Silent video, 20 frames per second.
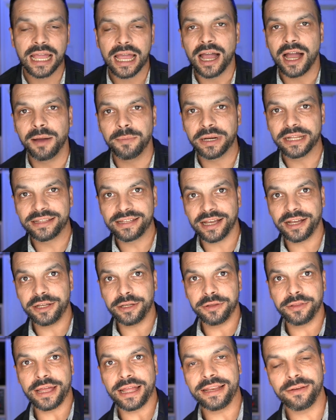I'm gonna tell
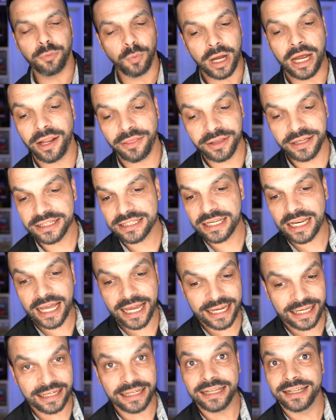you that while this
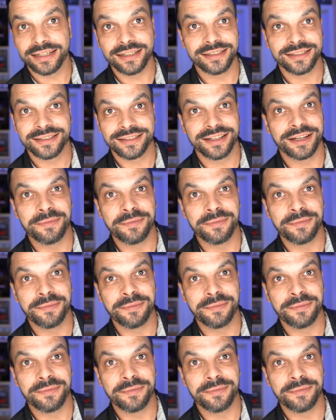light is